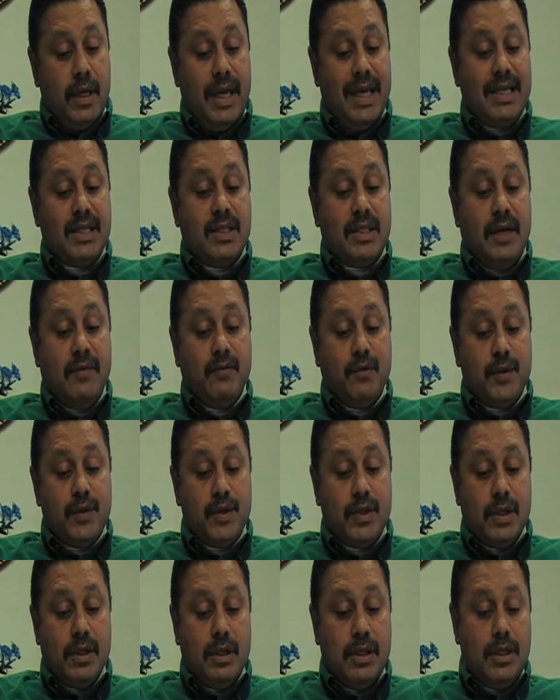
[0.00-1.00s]
Exempt
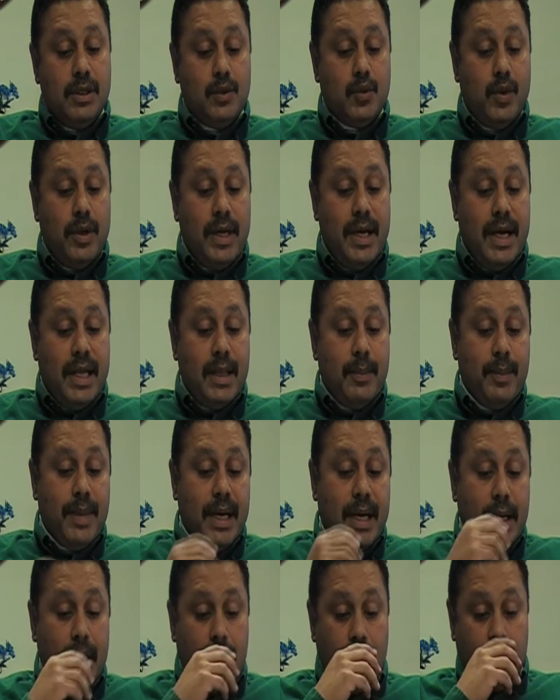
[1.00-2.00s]
facilities, we had
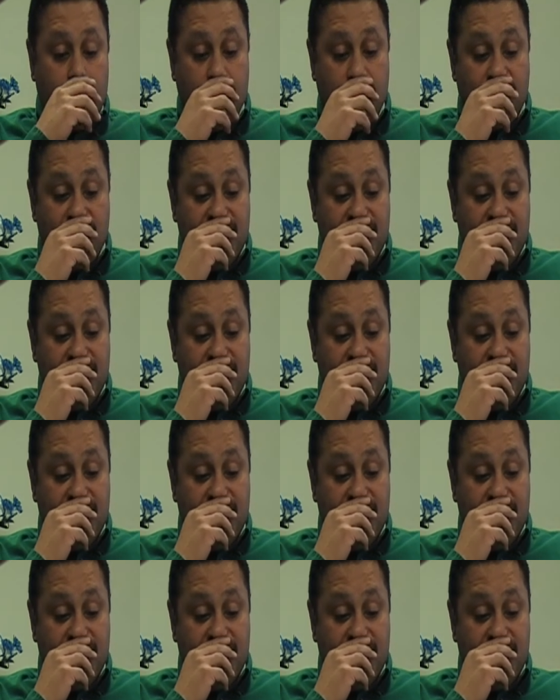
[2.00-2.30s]
about